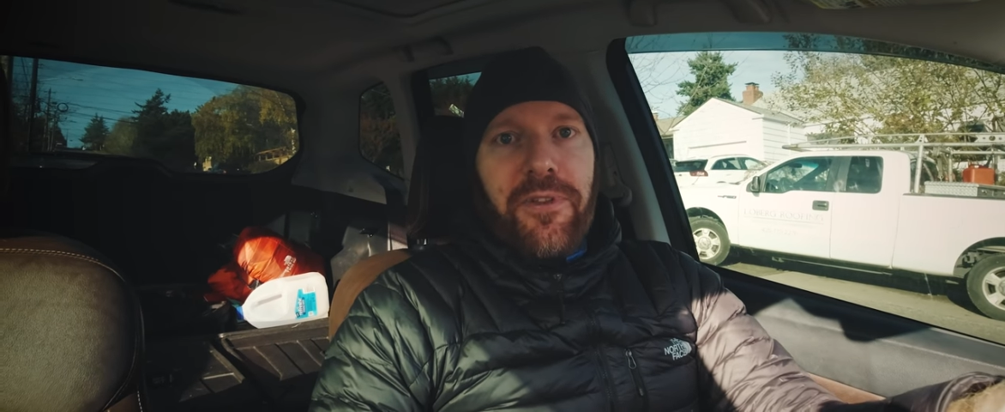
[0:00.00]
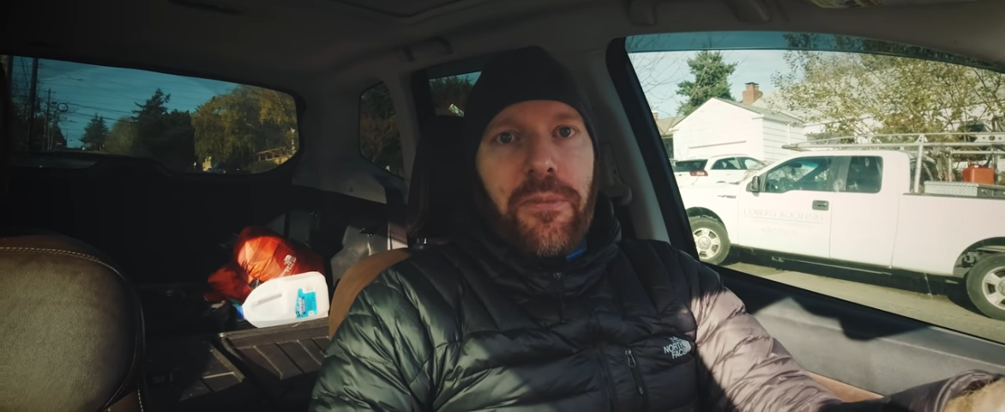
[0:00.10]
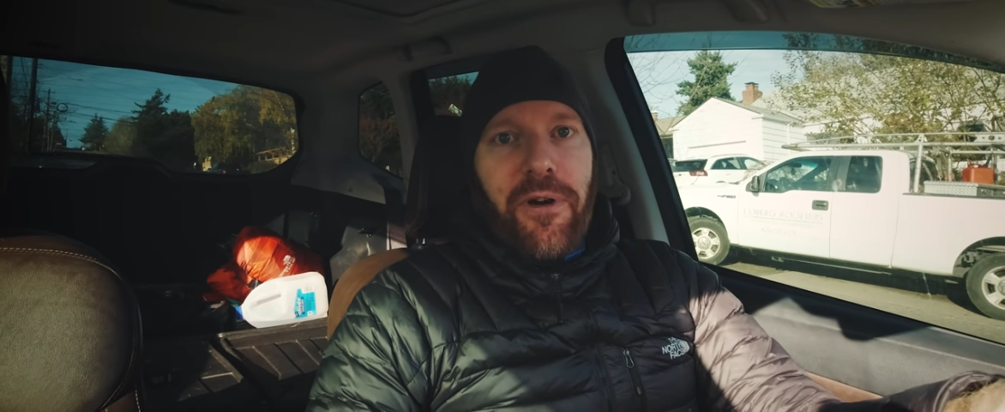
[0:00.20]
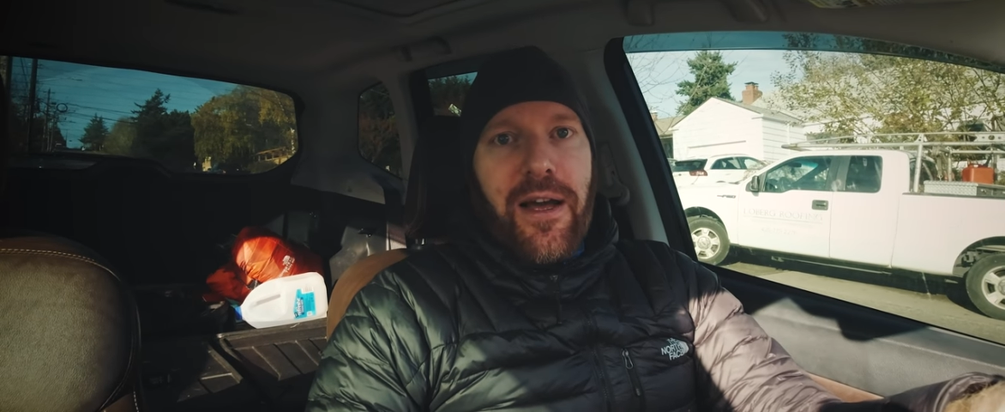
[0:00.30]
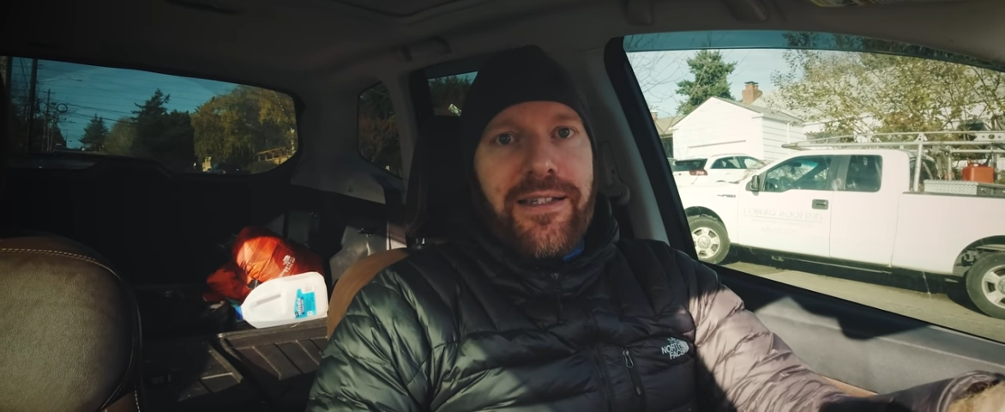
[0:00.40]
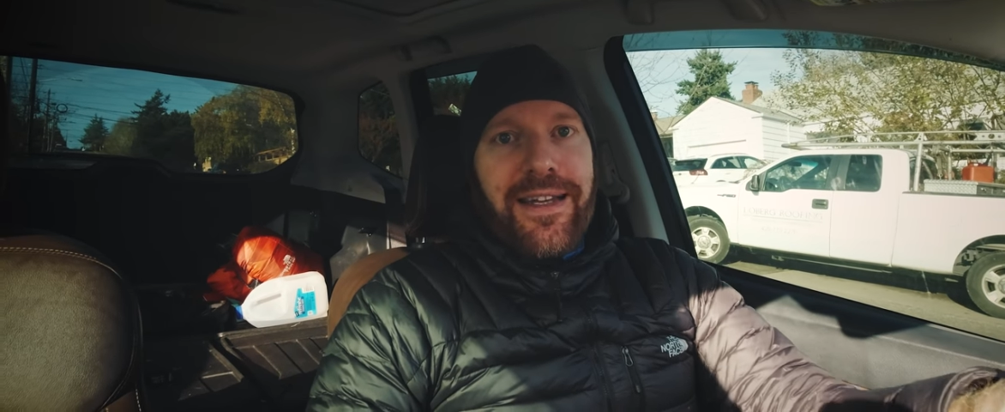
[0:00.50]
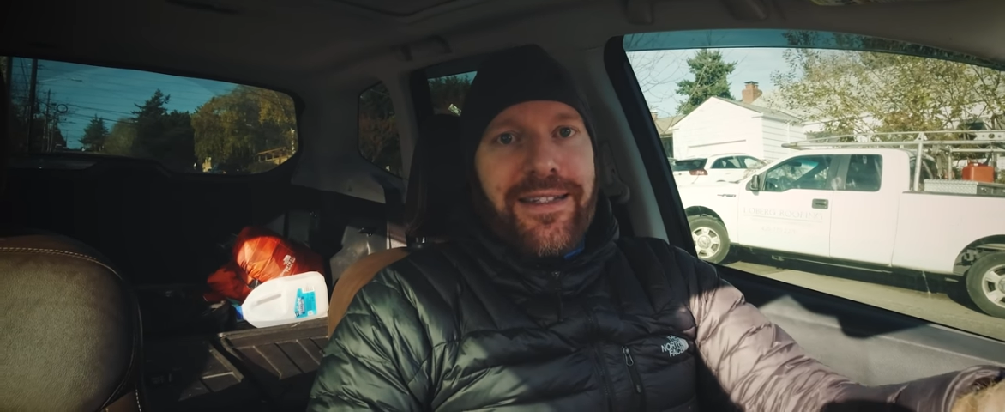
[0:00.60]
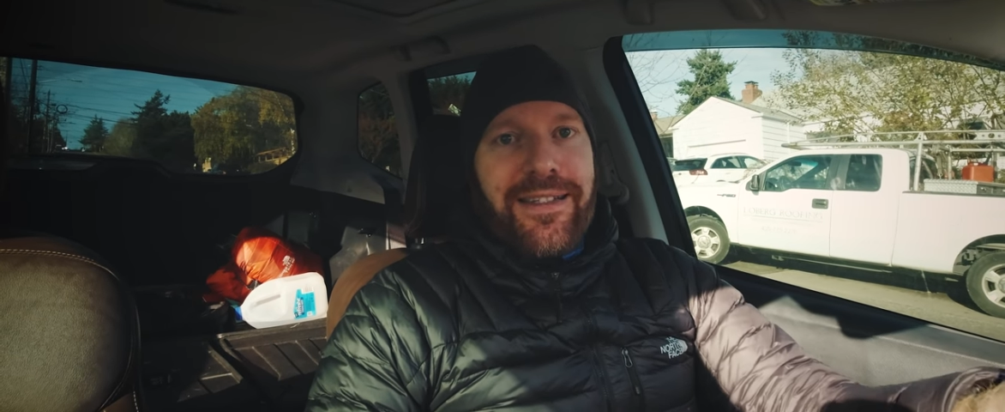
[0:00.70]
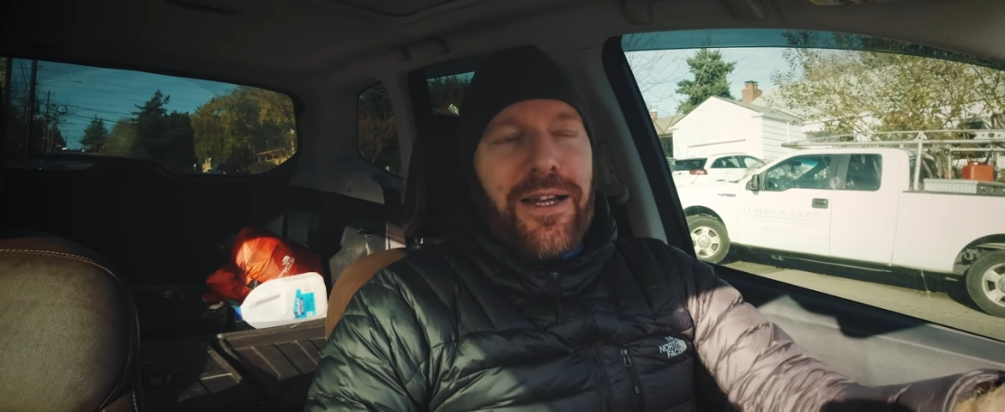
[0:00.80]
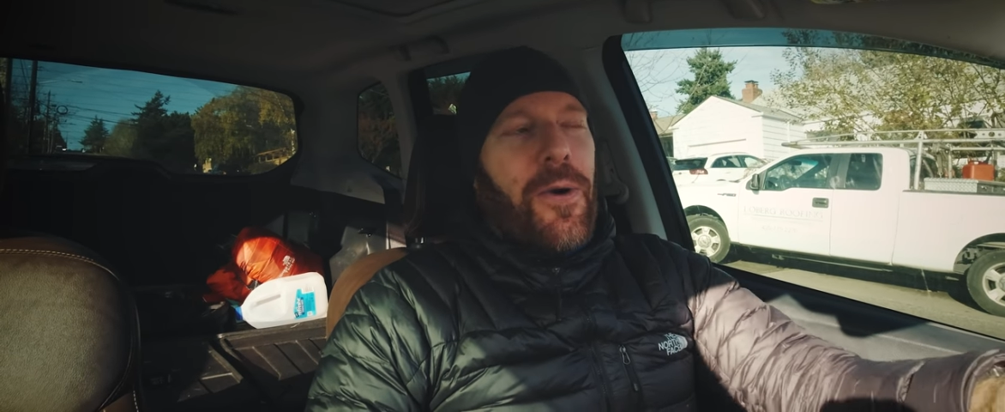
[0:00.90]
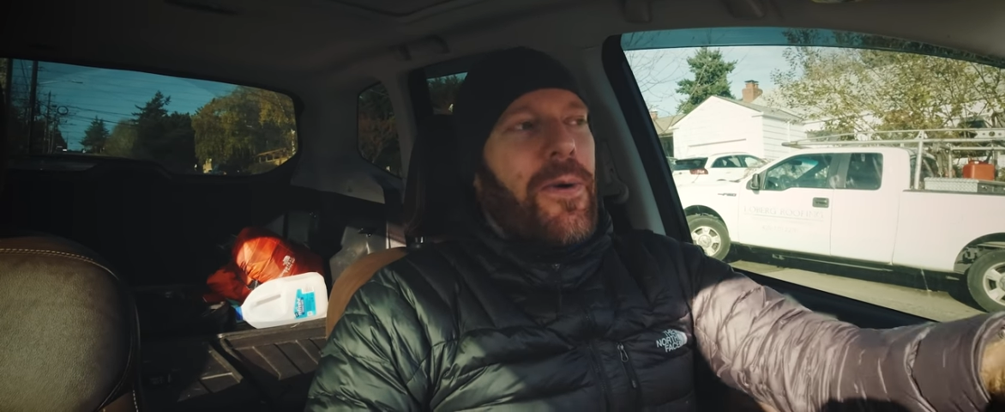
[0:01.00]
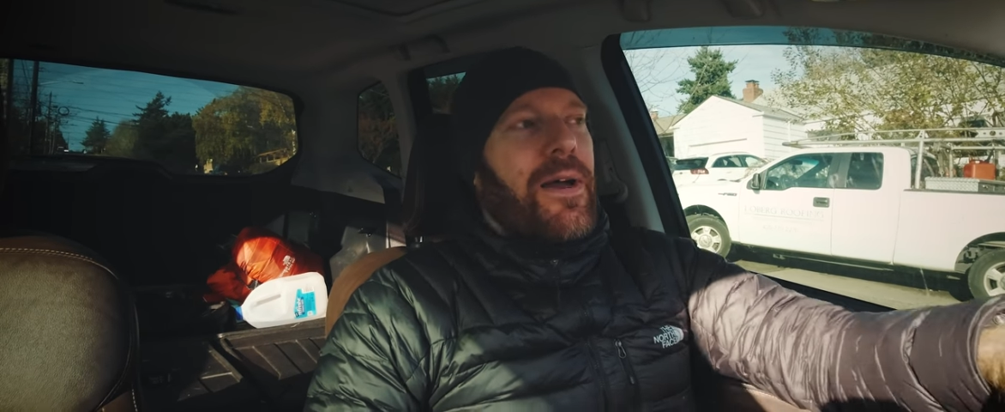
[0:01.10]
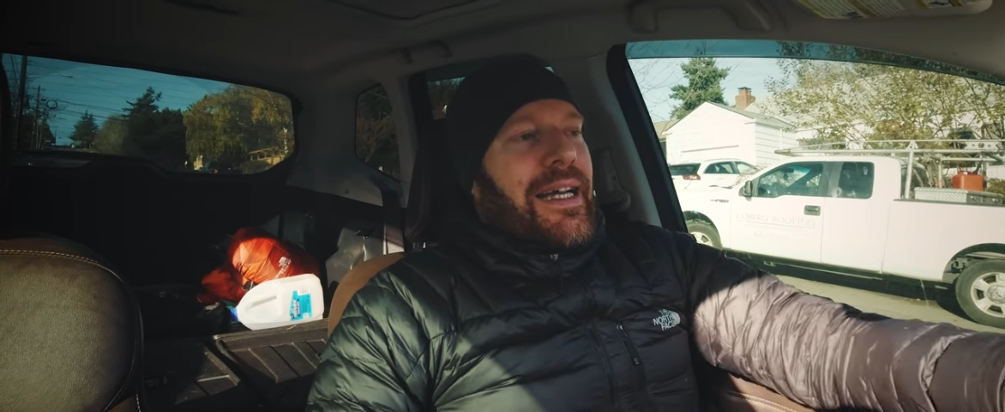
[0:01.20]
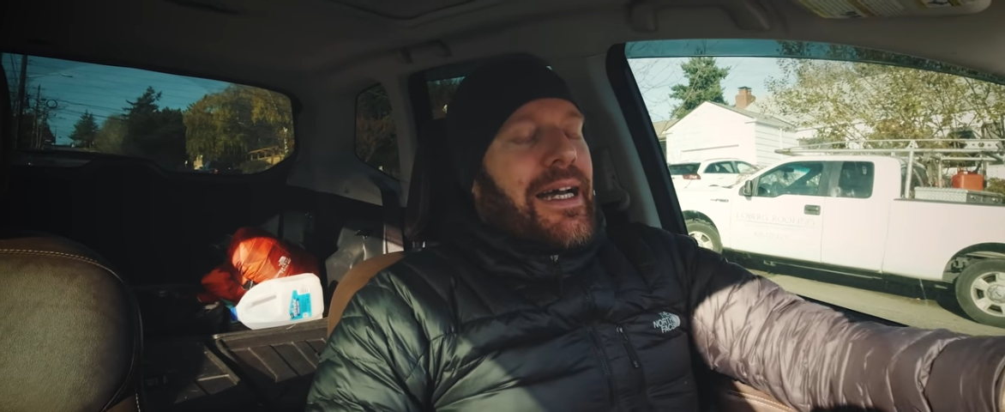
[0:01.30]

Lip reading: in the process. So,